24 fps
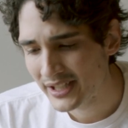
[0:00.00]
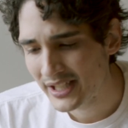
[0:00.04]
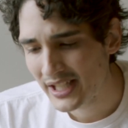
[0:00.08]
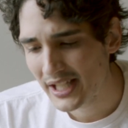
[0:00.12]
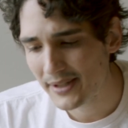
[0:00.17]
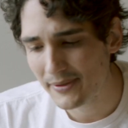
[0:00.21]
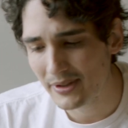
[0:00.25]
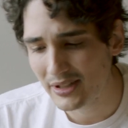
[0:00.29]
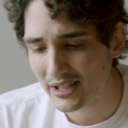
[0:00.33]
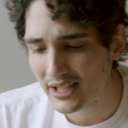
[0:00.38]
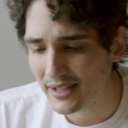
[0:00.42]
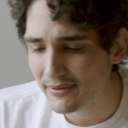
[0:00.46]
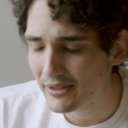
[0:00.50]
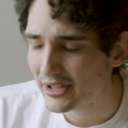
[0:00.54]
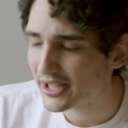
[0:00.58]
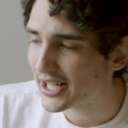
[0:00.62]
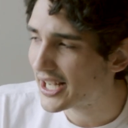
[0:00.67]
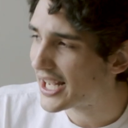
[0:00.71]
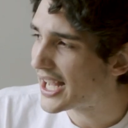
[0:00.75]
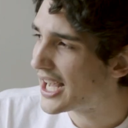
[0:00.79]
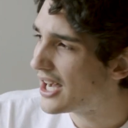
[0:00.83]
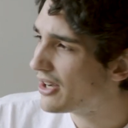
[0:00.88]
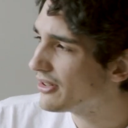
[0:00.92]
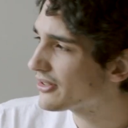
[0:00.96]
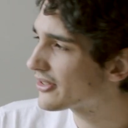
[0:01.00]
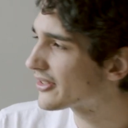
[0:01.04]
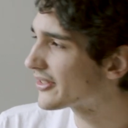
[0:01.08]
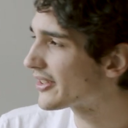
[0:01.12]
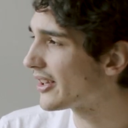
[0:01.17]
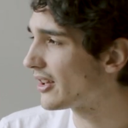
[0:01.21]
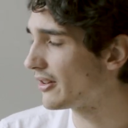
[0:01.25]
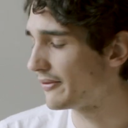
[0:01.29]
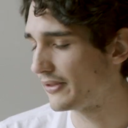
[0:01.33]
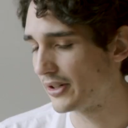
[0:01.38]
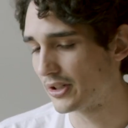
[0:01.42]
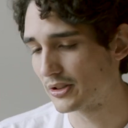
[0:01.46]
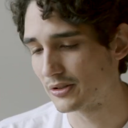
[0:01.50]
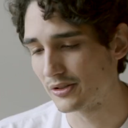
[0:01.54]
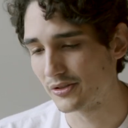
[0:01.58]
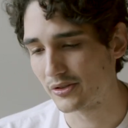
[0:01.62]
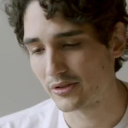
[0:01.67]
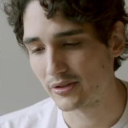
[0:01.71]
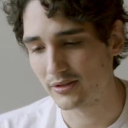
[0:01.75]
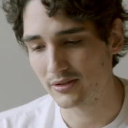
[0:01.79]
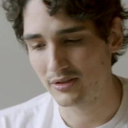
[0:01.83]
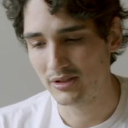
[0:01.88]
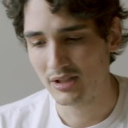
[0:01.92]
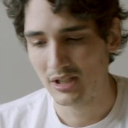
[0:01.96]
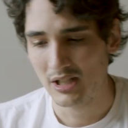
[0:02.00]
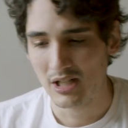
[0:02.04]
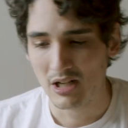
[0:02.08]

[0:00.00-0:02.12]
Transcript: Even leaving the house is out of our control.